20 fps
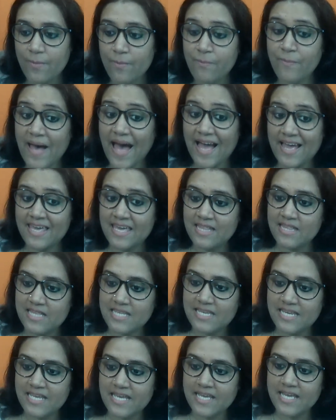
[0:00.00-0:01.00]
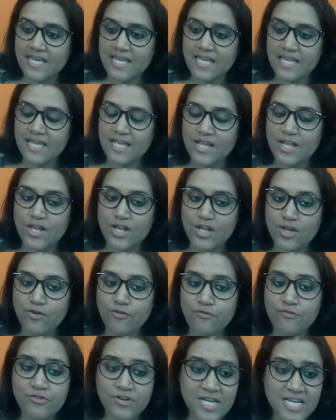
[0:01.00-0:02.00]
Back in the day,
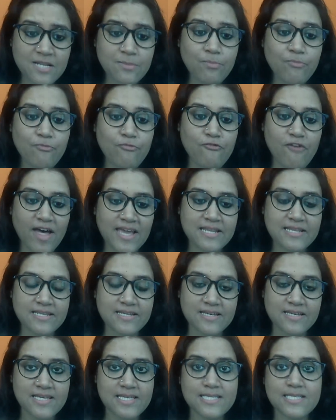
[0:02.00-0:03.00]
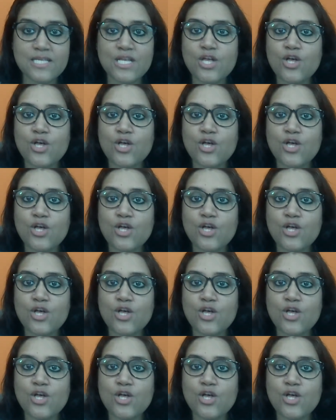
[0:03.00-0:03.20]
freedom fighters